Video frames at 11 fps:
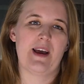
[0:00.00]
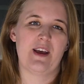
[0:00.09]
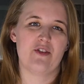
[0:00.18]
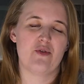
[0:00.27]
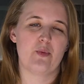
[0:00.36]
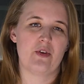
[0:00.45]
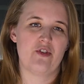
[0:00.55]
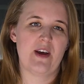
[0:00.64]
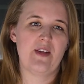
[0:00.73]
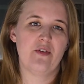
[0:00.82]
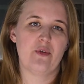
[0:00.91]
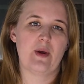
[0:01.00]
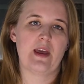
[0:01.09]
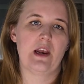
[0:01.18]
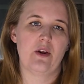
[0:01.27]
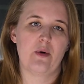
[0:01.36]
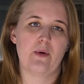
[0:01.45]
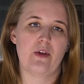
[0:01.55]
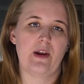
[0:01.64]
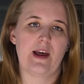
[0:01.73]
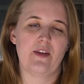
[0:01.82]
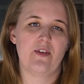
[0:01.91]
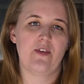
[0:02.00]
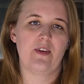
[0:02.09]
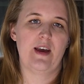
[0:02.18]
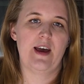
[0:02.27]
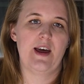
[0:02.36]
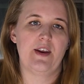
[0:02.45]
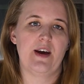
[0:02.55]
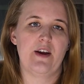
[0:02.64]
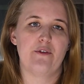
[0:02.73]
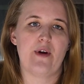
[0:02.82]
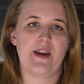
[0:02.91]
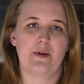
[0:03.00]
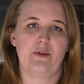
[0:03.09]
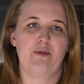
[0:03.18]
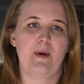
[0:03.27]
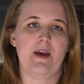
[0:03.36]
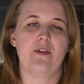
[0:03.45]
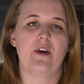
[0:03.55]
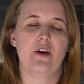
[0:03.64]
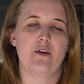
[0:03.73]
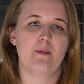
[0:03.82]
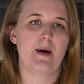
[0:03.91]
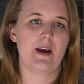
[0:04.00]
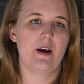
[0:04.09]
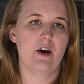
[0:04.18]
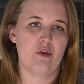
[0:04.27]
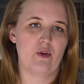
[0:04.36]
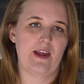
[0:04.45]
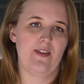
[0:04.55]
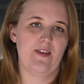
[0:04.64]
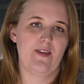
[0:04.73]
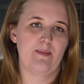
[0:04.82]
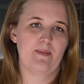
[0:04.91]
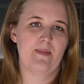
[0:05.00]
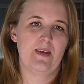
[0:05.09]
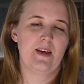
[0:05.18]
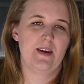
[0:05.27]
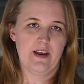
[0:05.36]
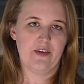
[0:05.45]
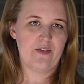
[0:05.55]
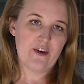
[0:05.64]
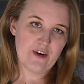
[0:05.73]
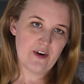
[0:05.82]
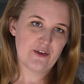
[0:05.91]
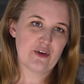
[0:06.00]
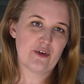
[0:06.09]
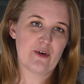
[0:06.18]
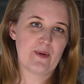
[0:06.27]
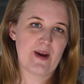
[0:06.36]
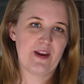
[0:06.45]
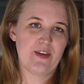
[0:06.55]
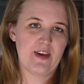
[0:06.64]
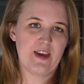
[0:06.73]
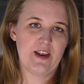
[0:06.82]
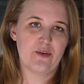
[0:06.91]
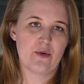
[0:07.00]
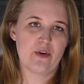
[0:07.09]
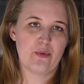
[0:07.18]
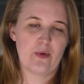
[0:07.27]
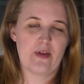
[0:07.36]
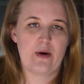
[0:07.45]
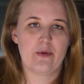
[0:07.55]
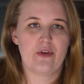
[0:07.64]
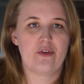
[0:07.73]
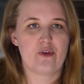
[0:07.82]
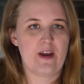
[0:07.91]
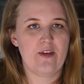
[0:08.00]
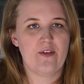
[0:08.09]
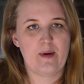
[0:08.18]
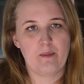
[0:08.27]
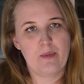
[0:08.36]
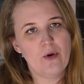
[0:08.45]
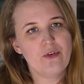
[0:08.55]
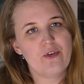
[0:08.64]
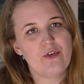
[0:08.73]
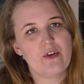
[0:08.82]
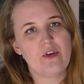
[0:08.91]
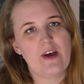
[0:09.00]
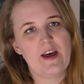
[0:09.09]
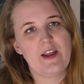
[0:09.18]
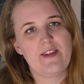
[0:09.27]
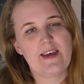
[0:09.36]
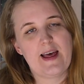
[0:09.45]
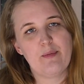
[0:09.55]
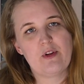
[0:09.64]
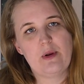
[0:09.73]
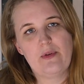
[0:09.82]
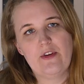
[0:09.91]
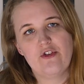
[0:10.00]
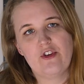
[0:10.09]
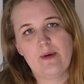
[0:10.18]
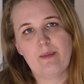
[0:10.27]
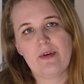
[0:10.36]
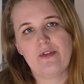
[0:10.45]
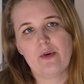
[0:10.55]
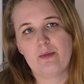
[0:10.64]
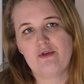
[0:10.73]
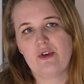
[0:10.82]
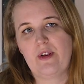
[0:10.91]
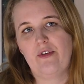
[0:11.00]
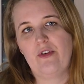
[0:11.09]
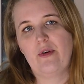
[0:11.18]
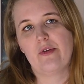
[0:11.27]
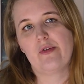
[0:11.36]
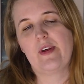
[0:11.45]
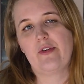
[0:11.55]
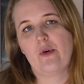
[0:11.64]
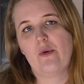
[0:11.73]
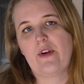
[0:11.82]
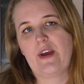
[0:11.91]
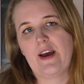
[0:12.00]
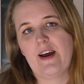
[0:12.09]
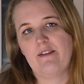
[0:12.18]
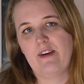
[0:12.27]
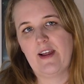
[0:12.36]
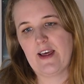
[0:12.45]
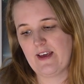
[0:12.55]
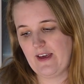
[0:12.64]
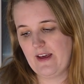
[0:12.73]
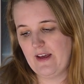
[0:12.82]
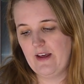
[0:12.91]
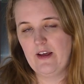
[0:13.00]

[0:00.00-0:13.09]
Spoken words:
a package with chains so I can lower the lights, and I ran out of space under my other lights. It's very hard to grow anything indoors without trays and pots, and the absolutely cheapest option is to use things you already have, like